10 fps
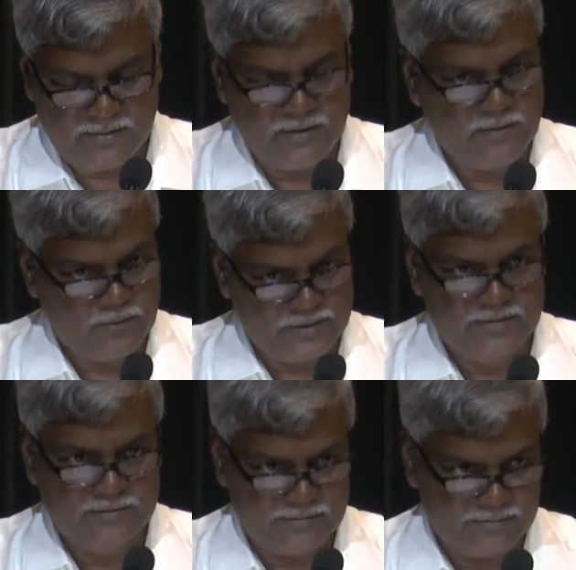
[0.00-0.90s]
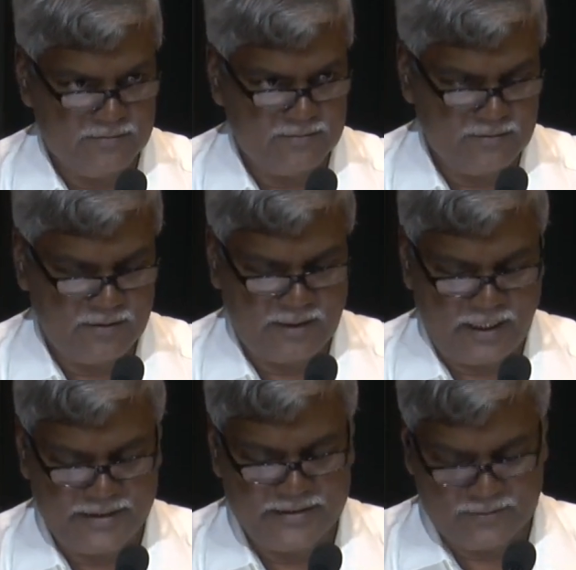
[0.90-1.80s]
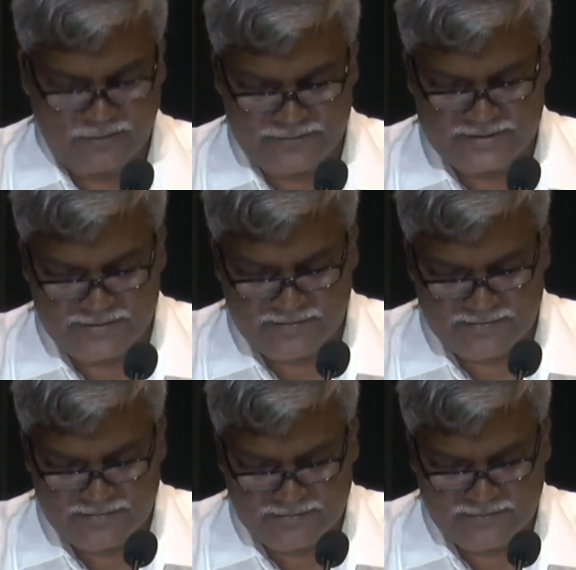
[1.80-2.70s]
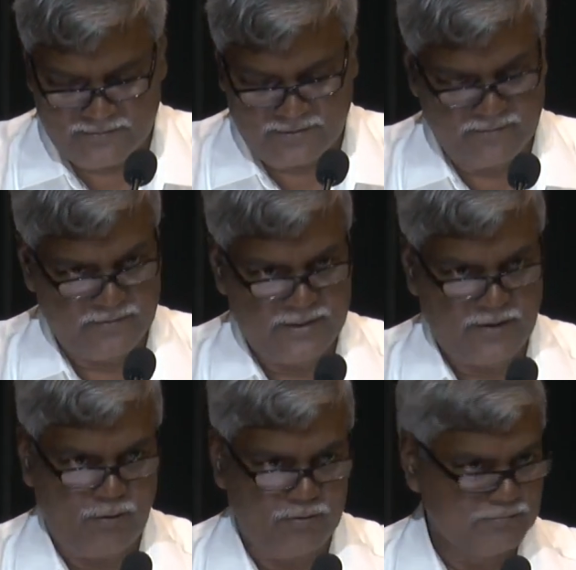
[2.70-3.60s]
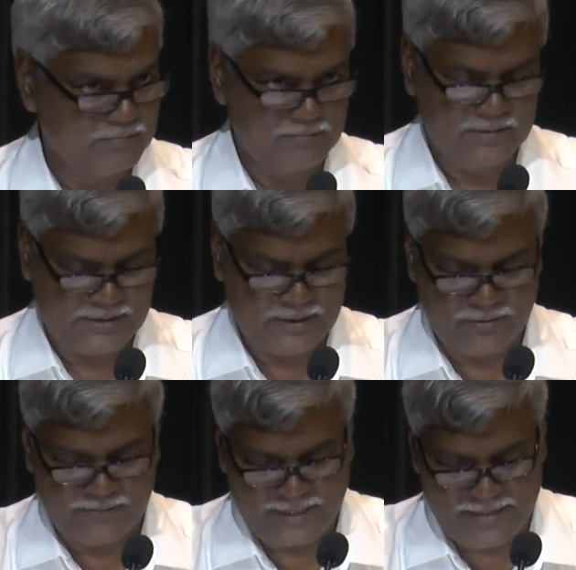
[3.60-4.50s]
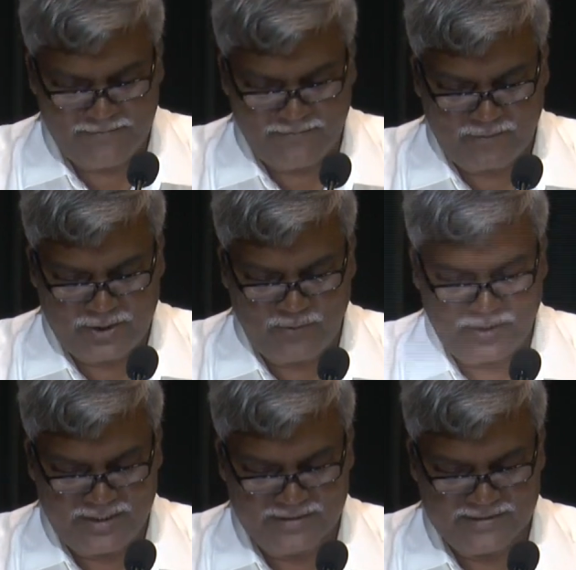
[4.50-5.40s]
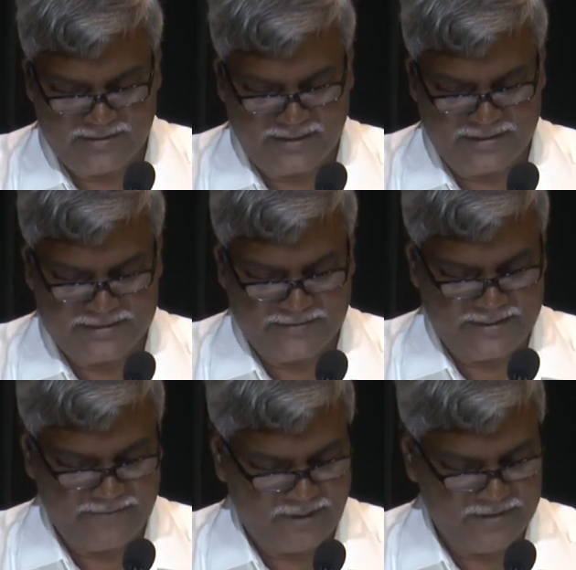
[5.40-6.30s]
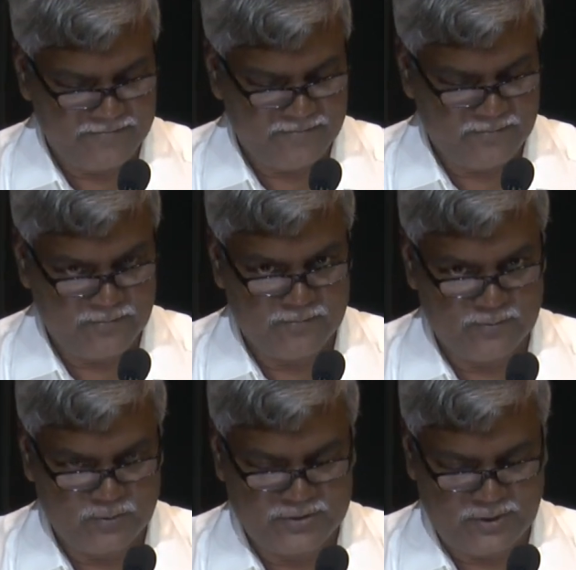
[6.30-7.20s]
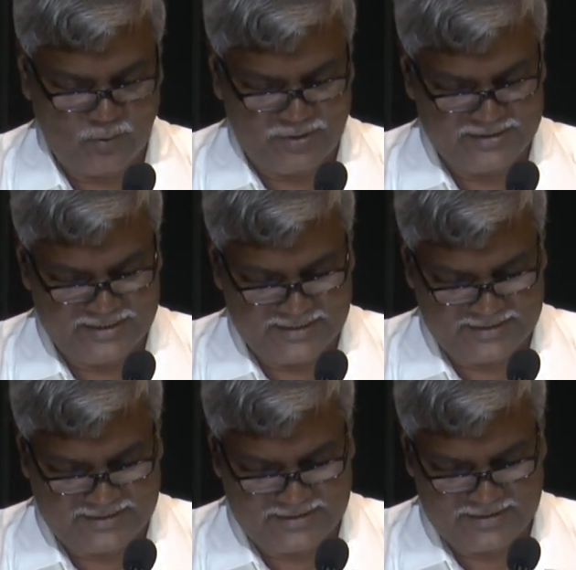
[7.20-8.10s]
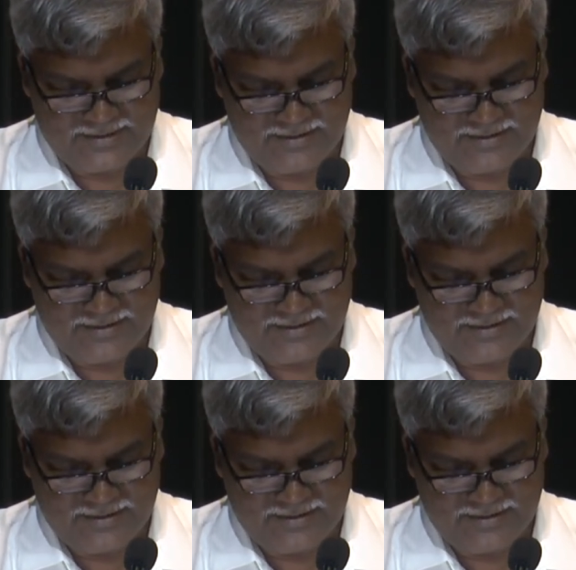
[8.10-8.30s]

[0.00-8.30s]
He was an IAS officer for a very long stint of time, 41 years, 1975 to 2016.